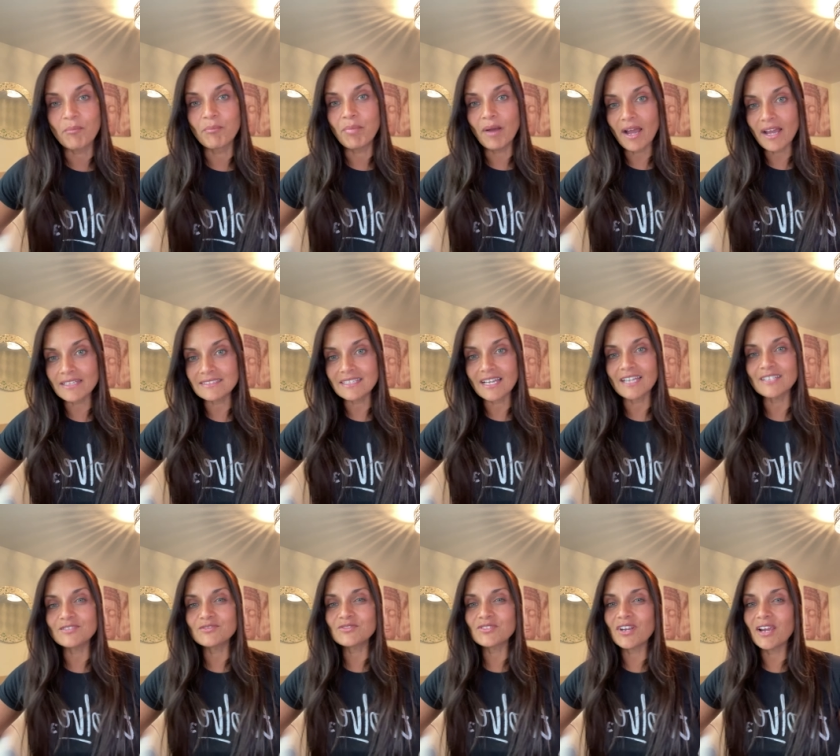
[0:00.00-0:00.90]
But
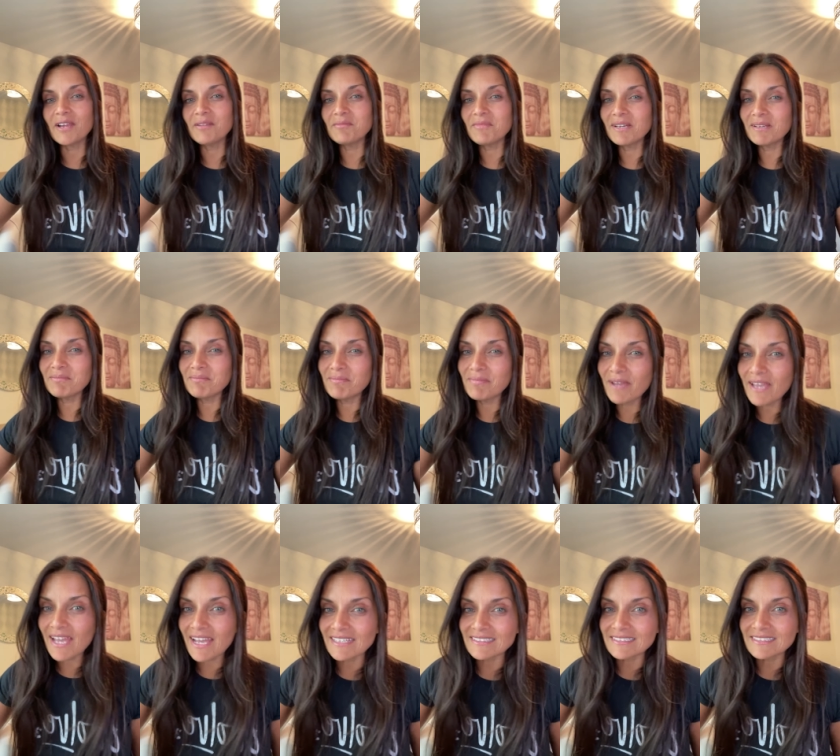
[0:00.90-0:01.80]
I try my
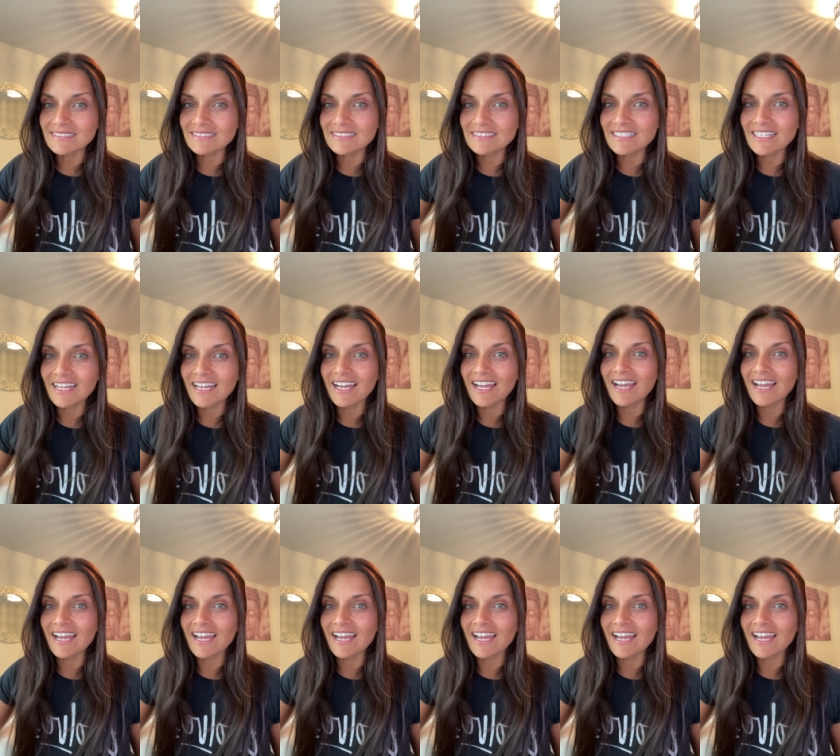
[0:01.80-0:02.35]
best